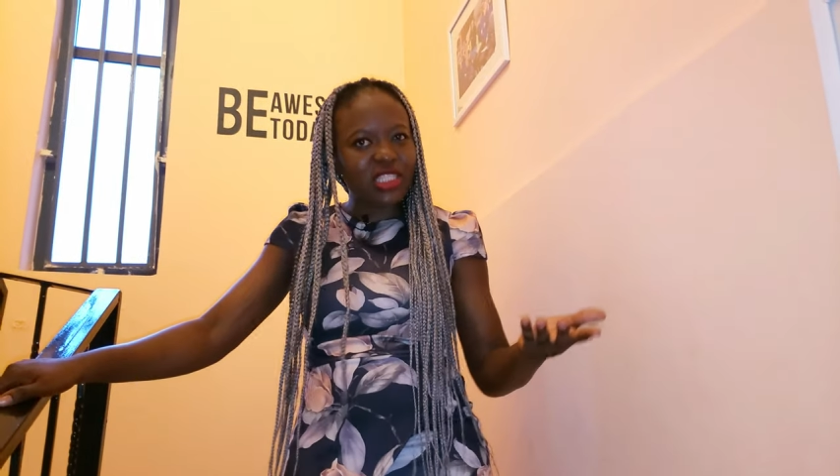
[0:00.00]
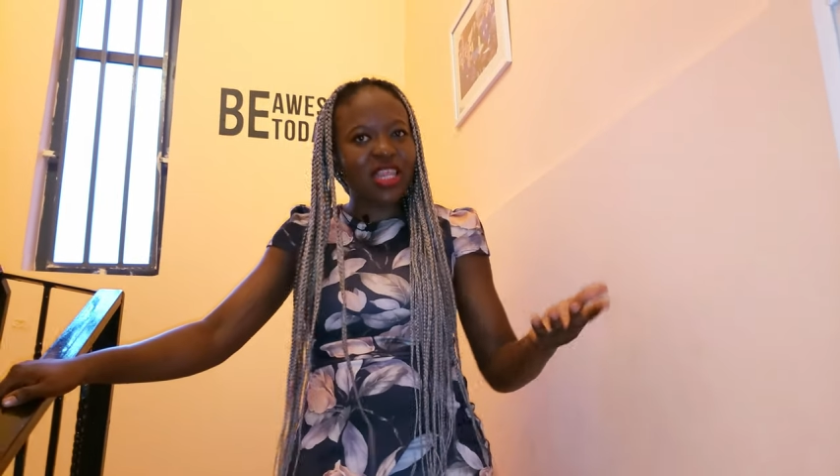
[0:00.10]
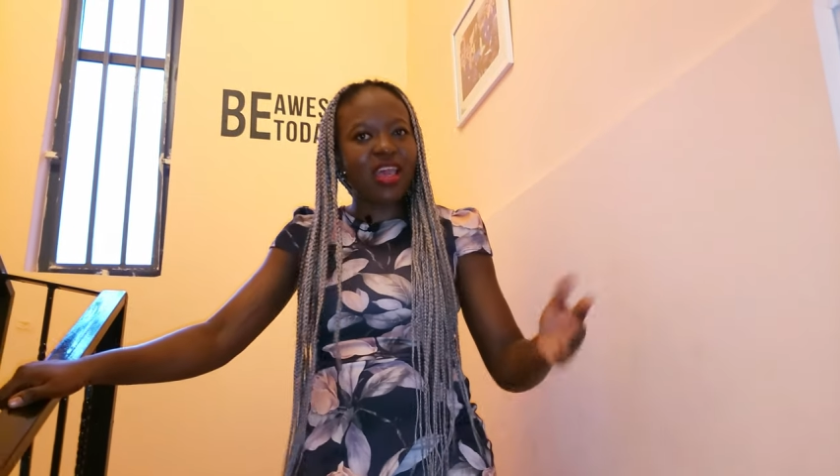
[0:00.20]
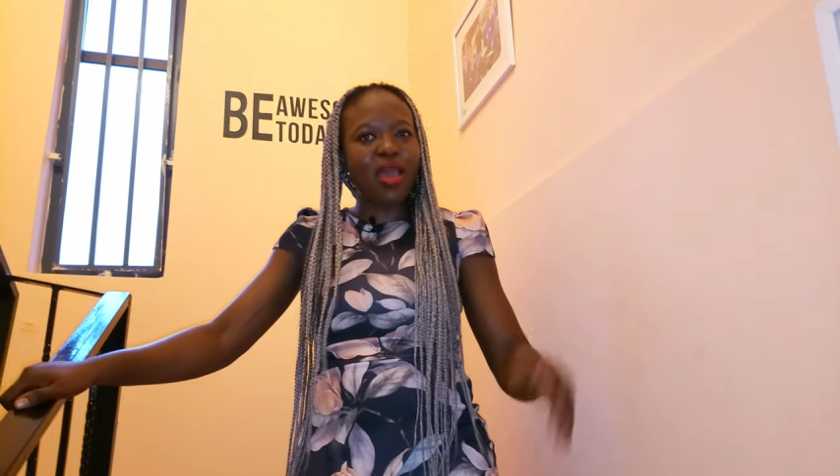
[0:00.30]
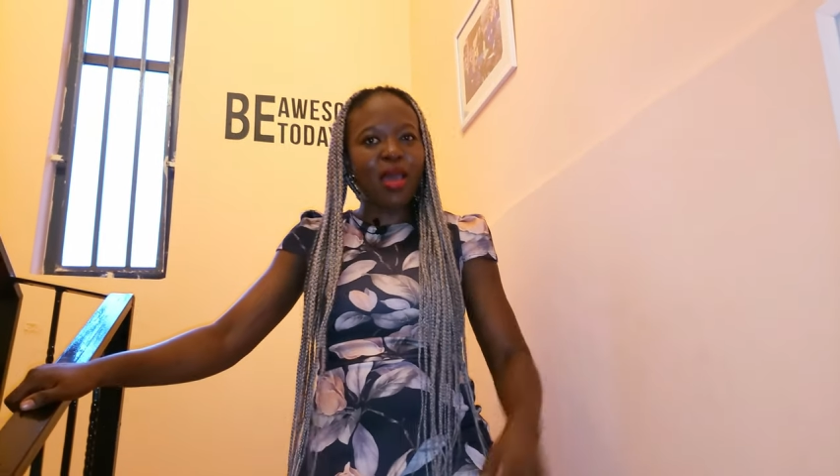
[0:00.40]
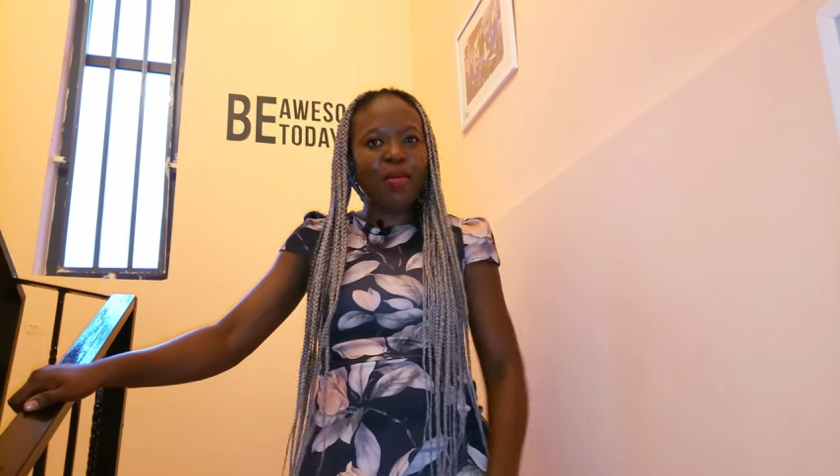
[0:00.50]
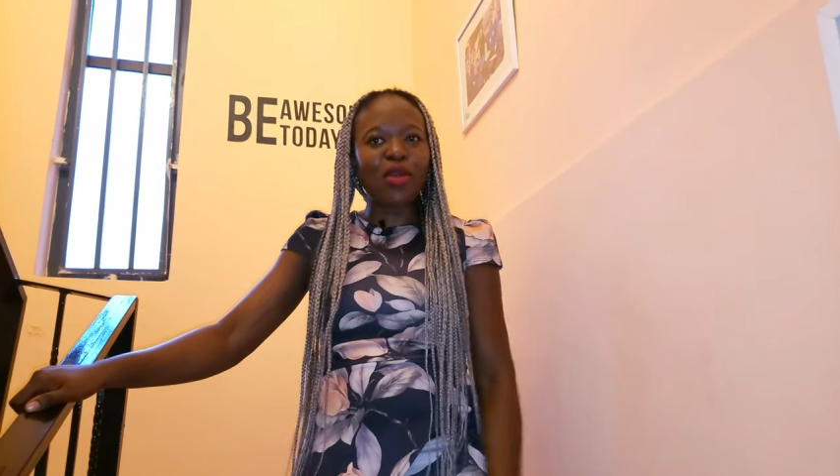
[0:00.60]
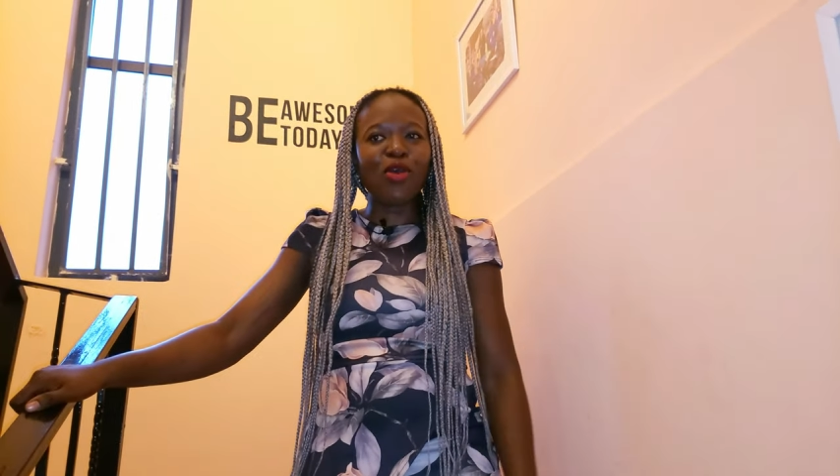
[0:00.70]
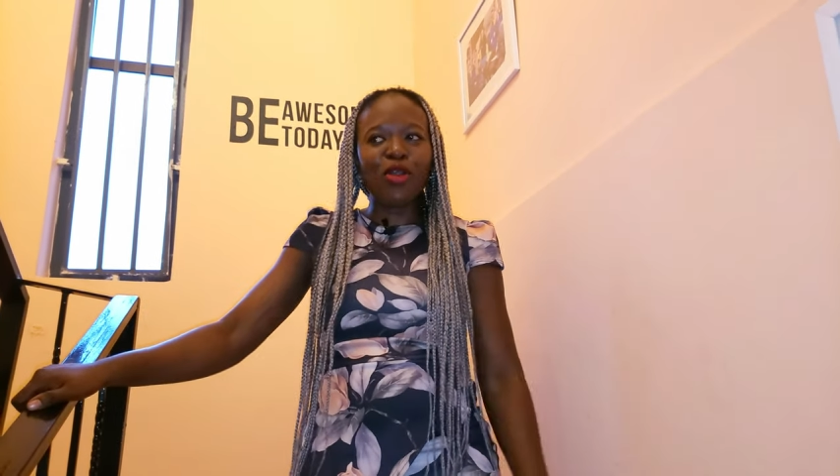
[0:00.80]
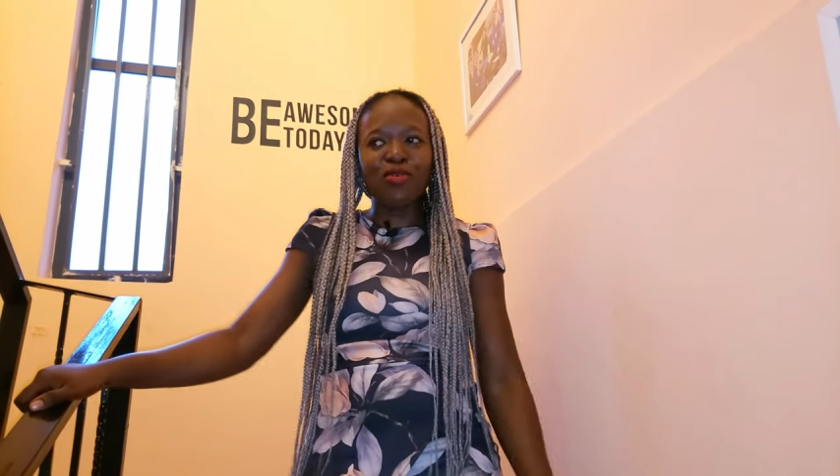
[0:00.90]
them
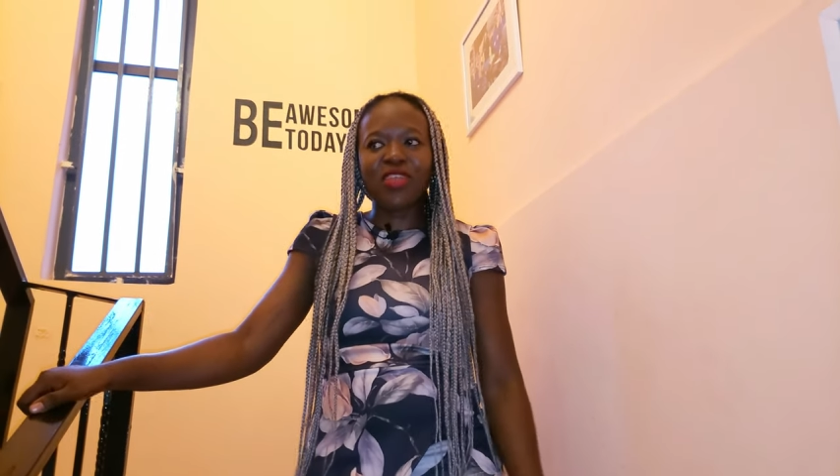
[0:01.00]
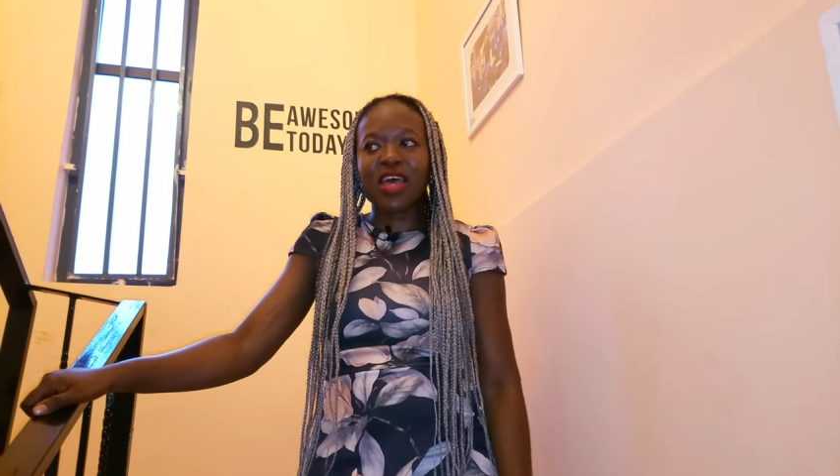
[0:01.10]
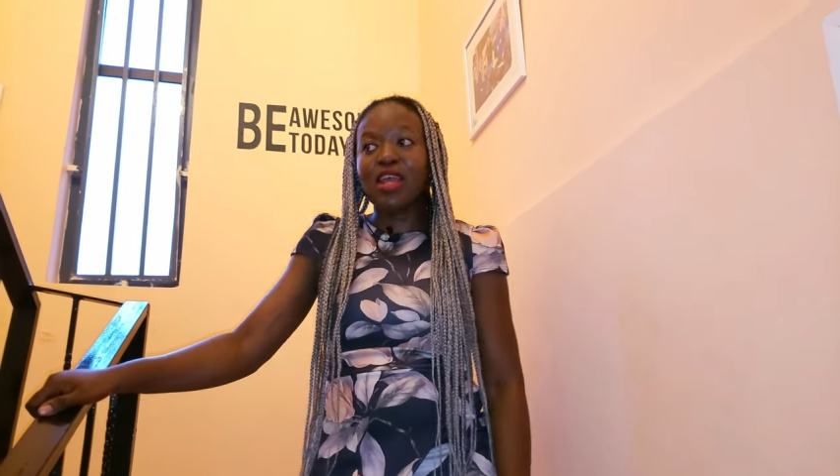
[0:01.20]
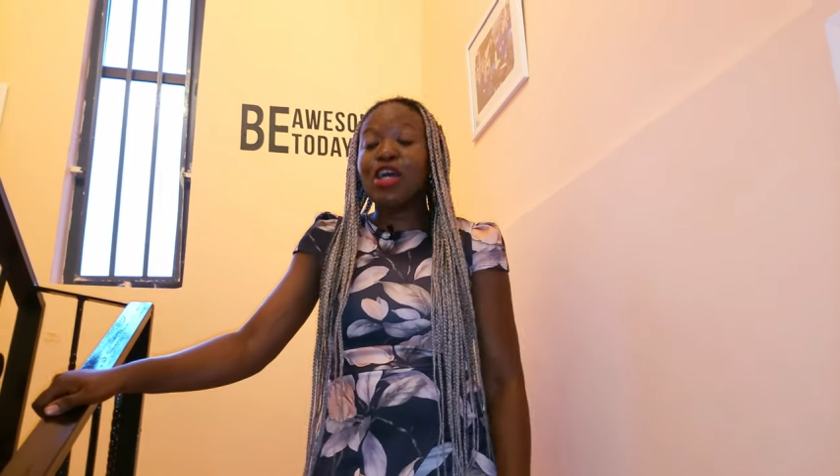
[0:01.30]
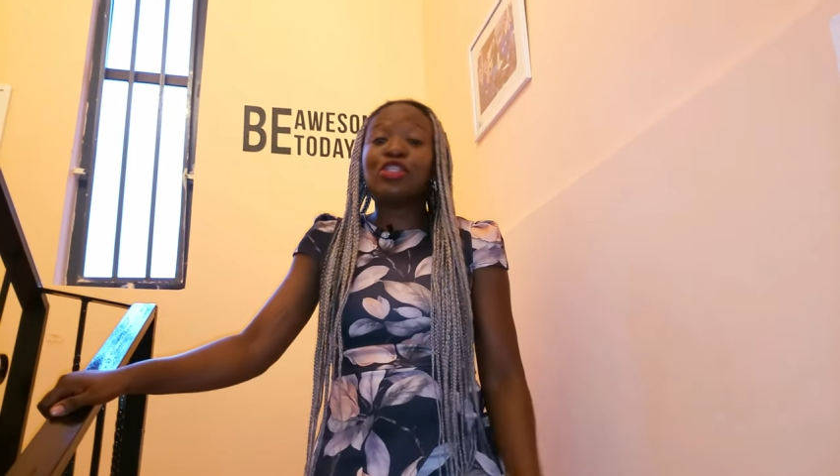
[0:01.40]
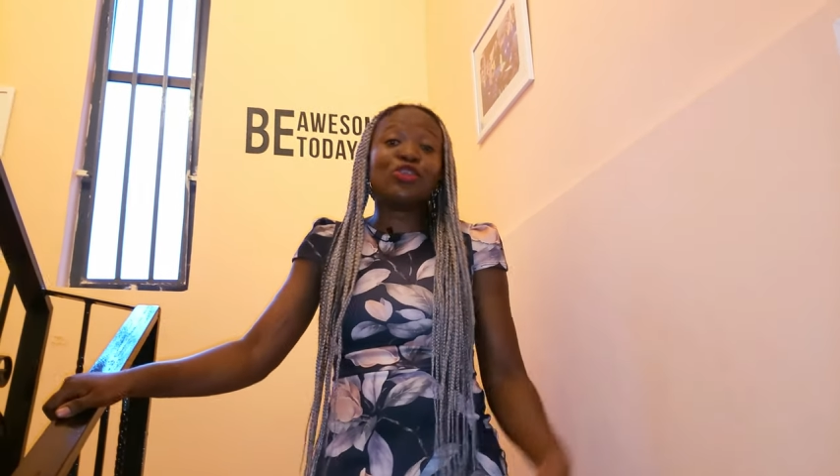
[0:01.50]
and all of that.